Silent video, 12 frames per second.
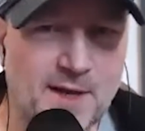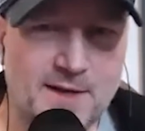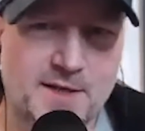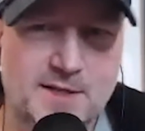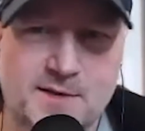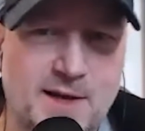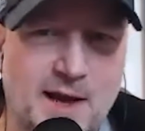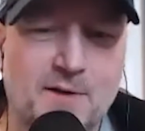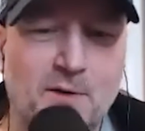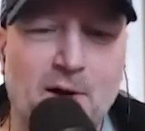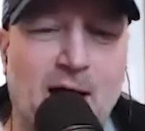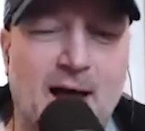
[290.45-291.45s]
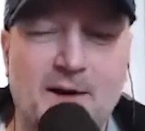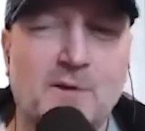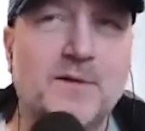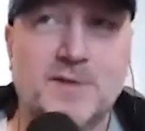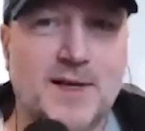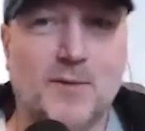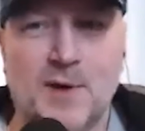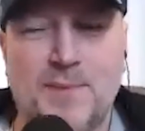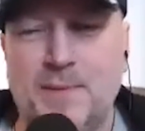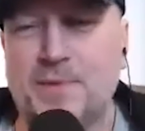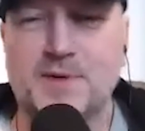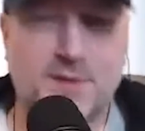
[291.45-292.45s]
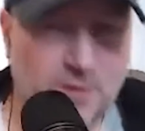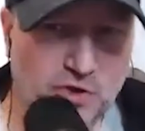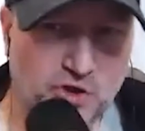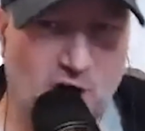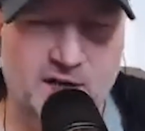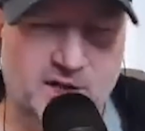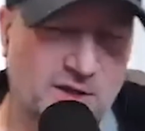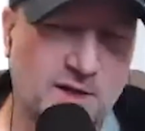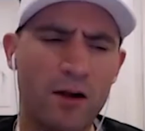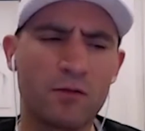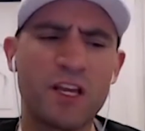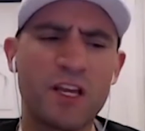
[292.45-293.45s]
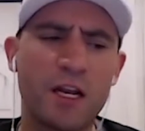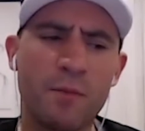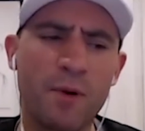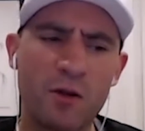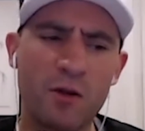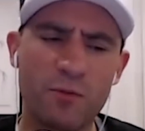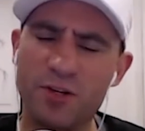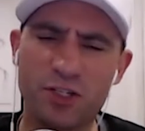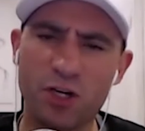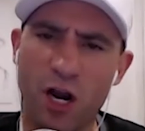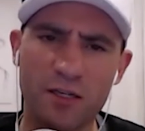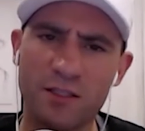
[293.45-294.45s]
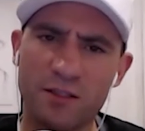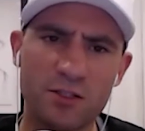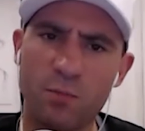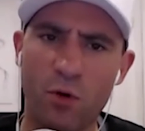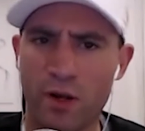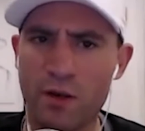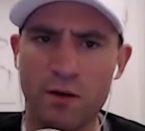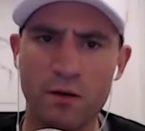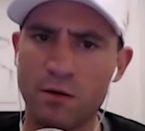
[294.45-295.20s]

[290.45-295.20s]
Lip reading: I don't understand why people are still shocked. don't think anybody would be shocked at this point.